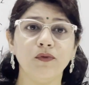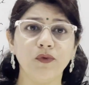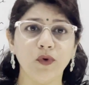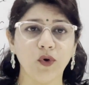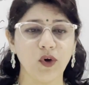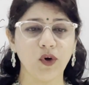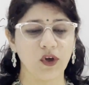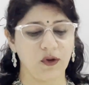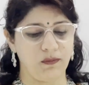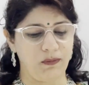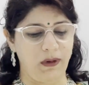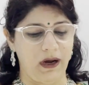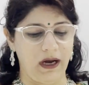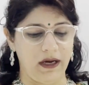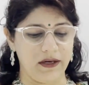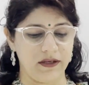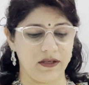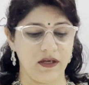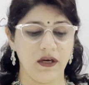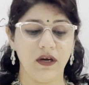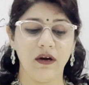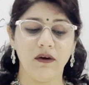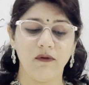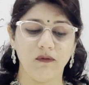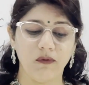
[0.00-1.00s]
Fourth
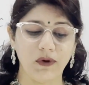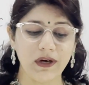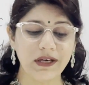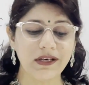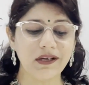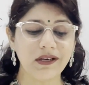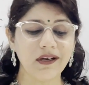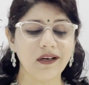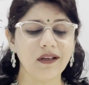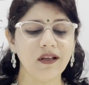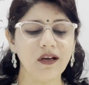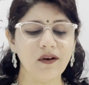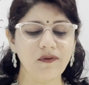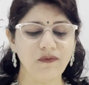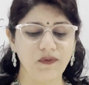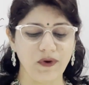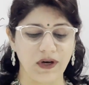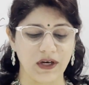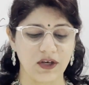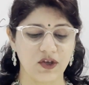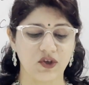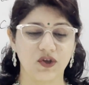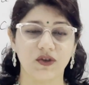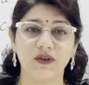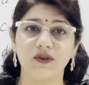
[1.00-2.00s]
part, what are the
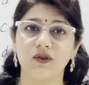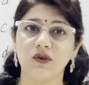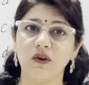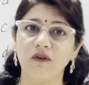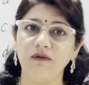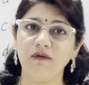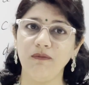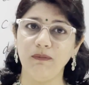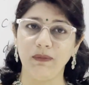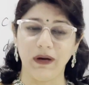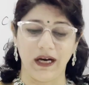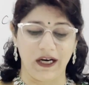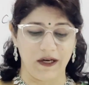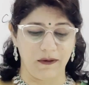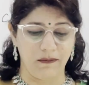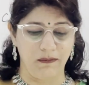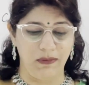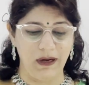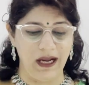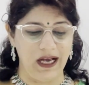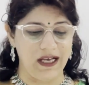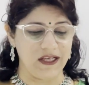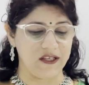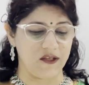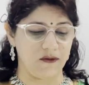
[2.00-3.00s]
functions of
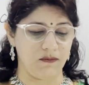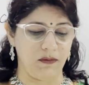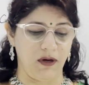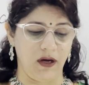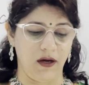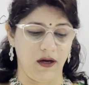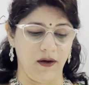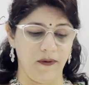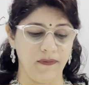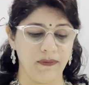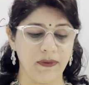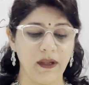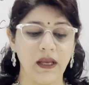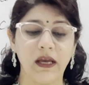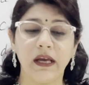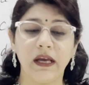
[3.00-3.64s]
blood plasma?